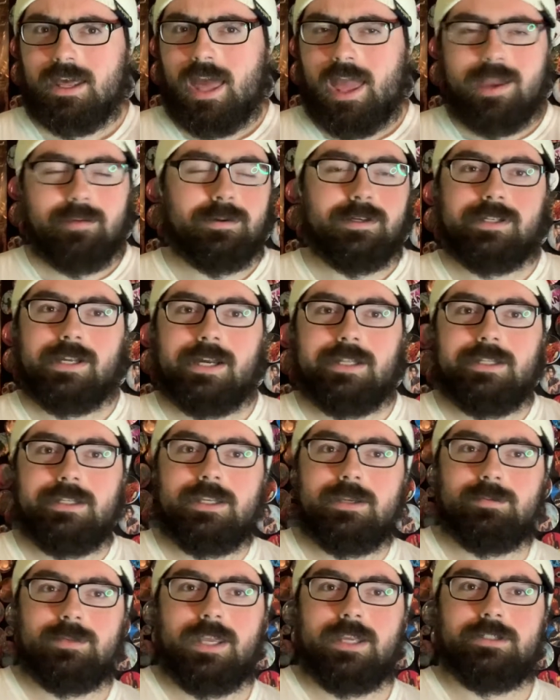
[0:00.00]
Everybody on the island
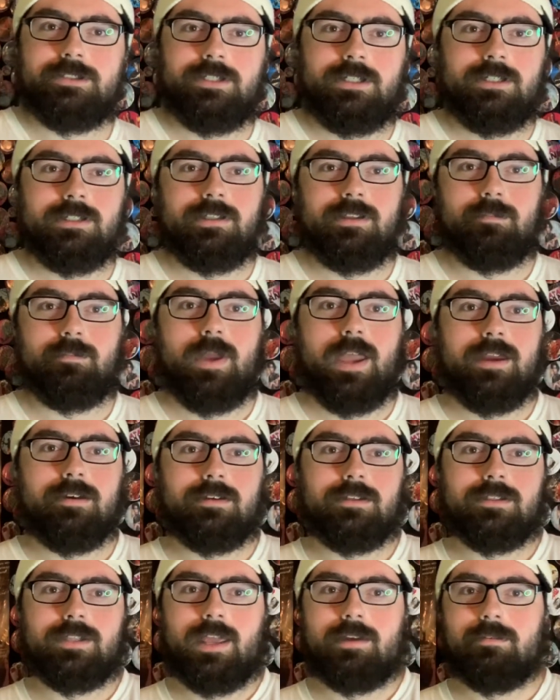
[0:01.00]
keeps aging. The
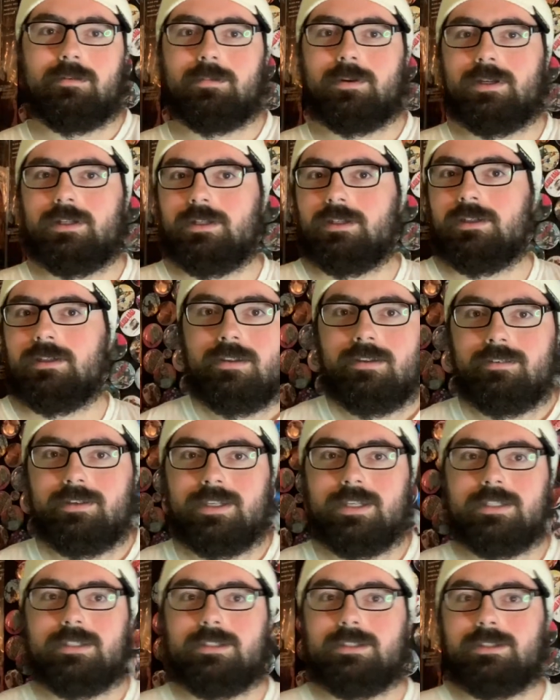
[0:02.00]
parents, everybody. So it
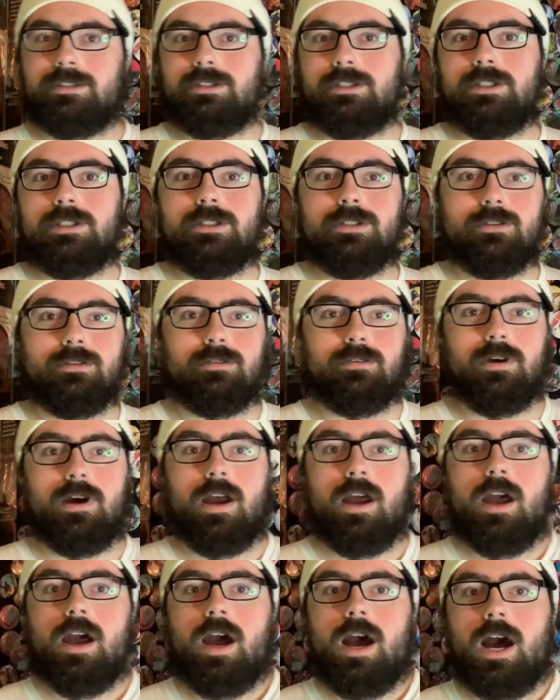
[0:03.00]
gets to,
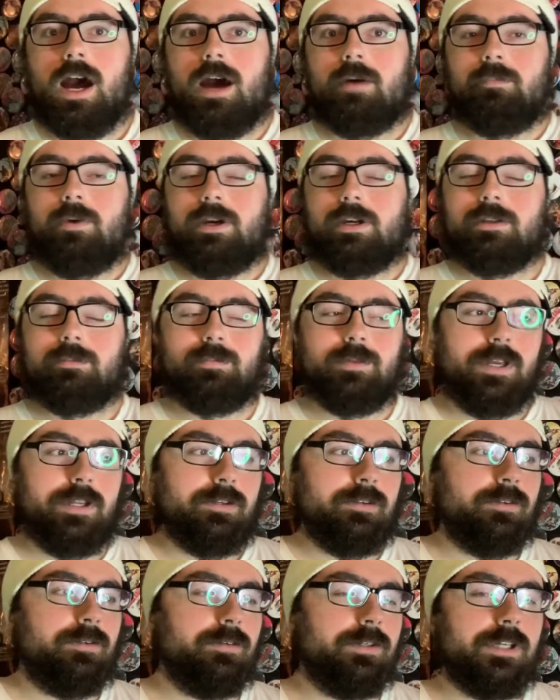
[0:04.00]
I'm not going to explain
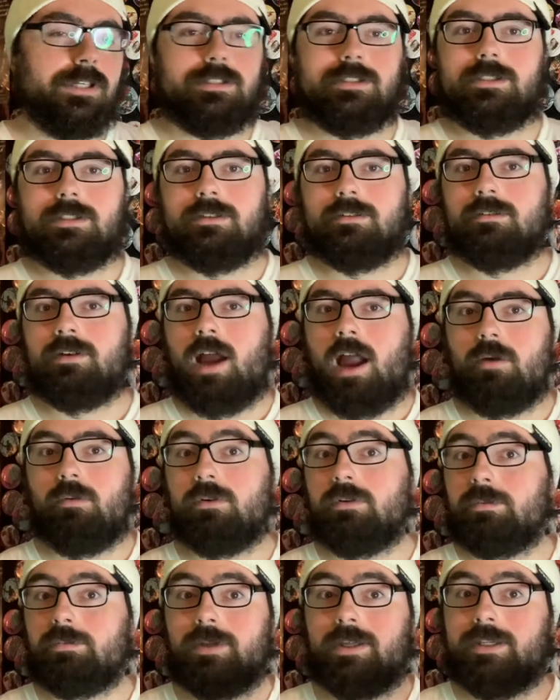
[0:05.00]
who it gets to. I
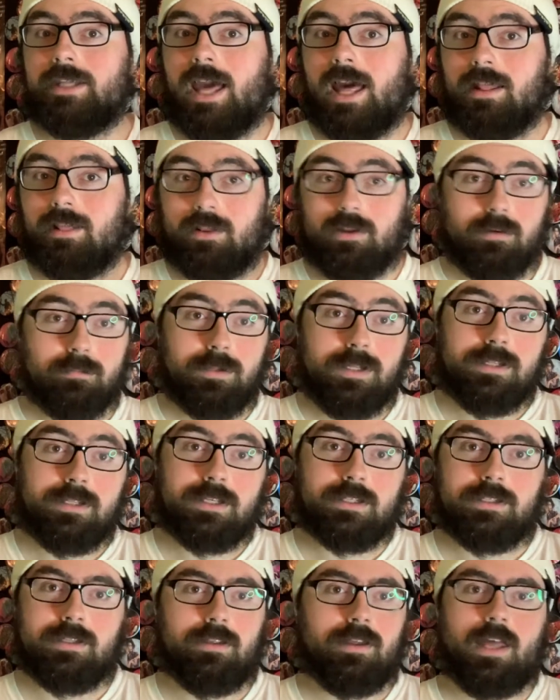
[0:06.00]
will explain that a little bit,
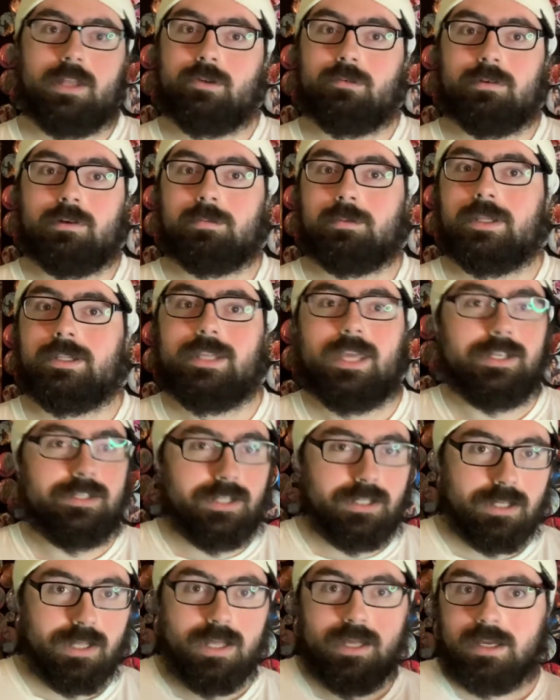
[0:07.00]
because I do want to explain the
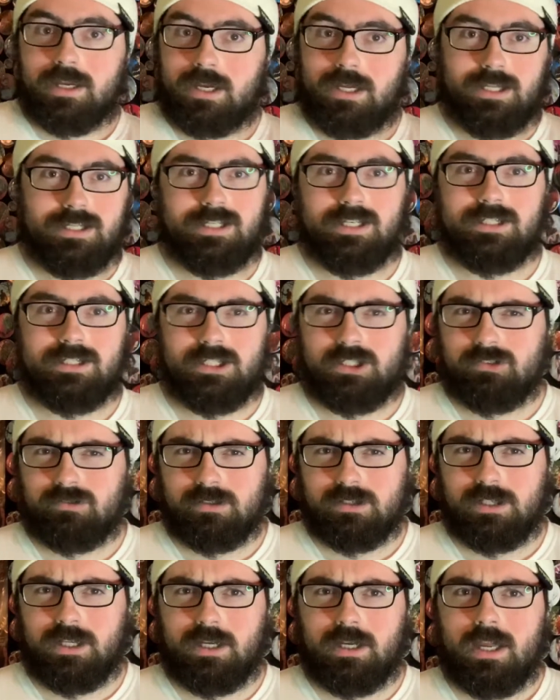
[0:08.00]
ending, because I think it's
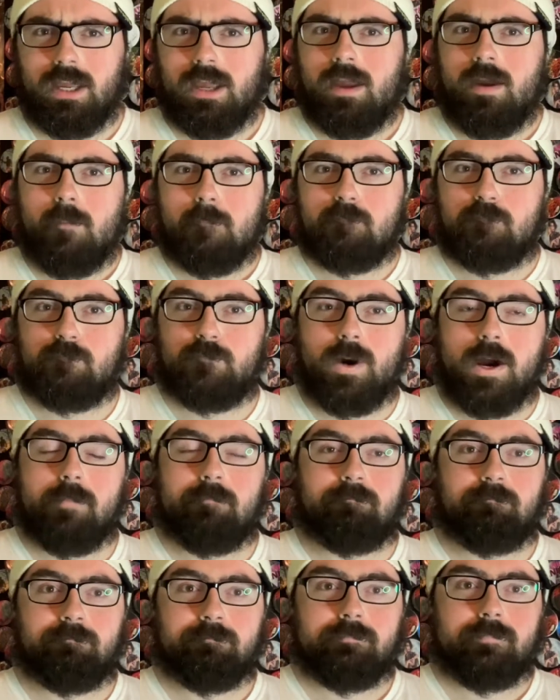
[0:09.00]
interesting.
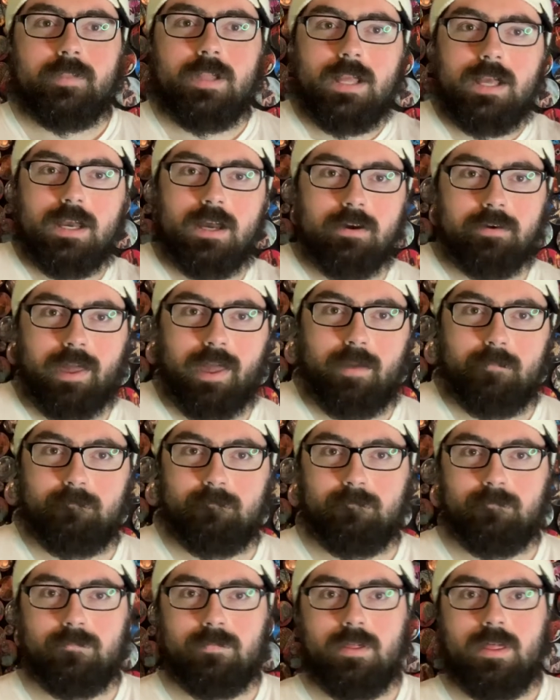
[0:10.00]
But, okay.
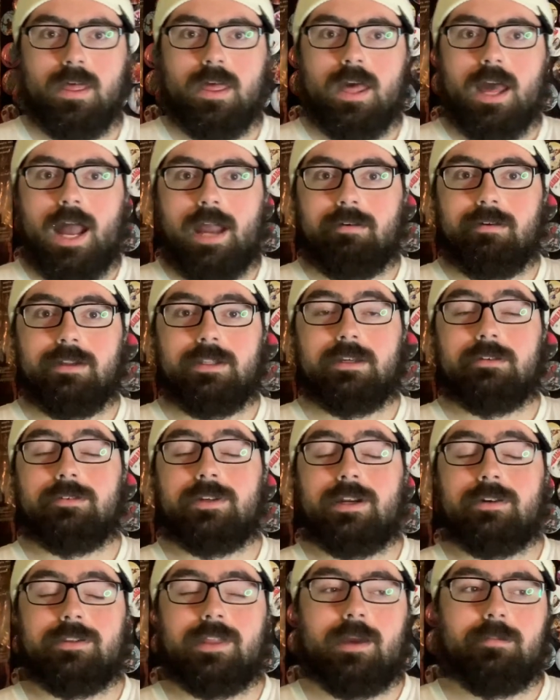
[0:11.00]
I can't think of what
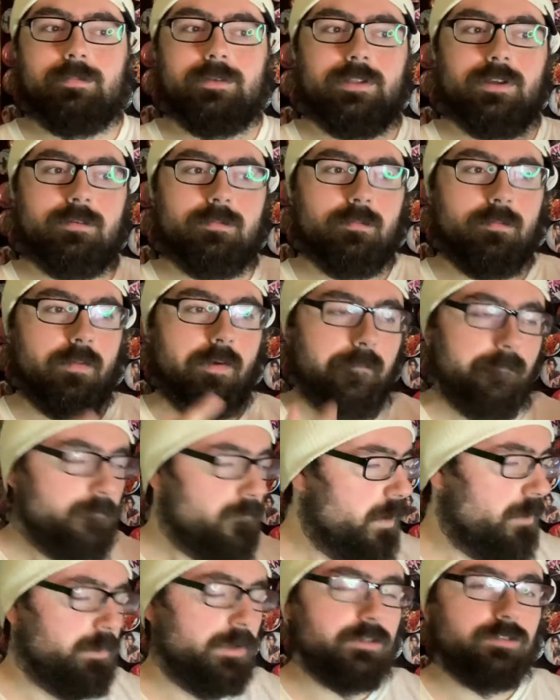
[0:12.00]
else happened. So,
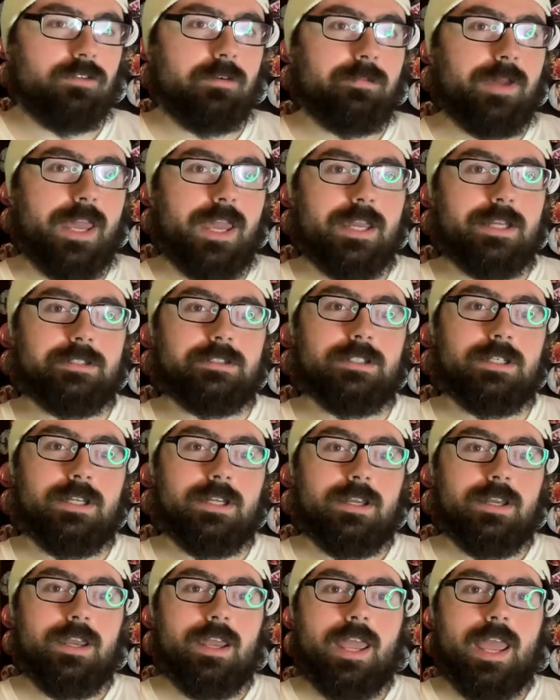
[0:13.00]
a bunch of them age,
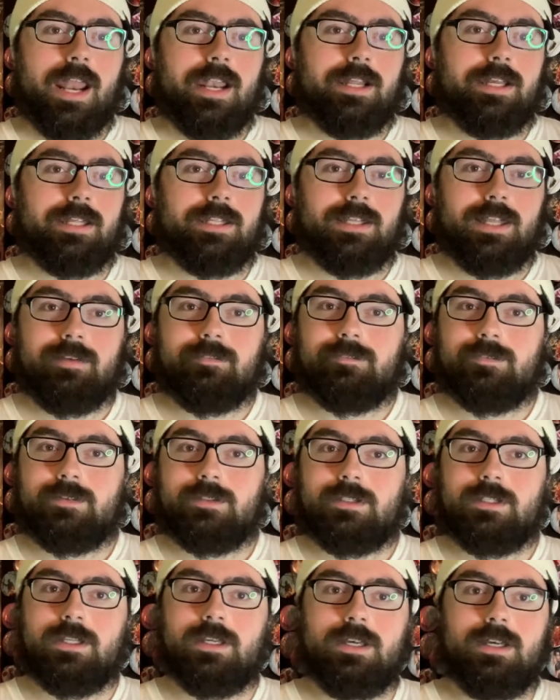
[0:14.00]
and they get
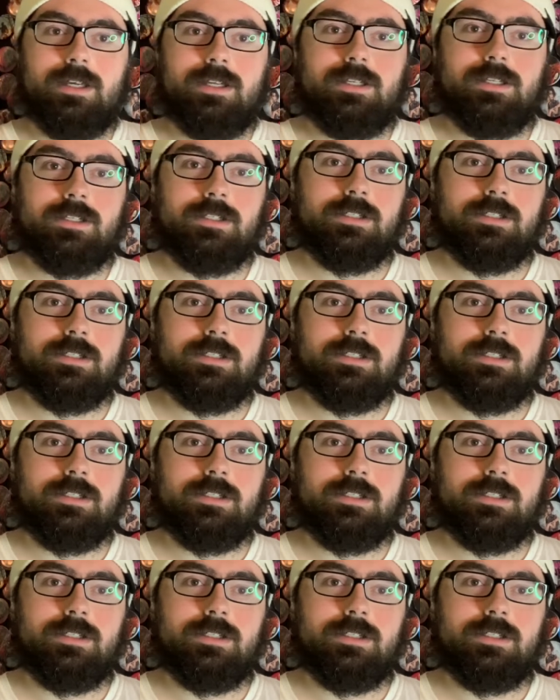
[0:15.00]
left to,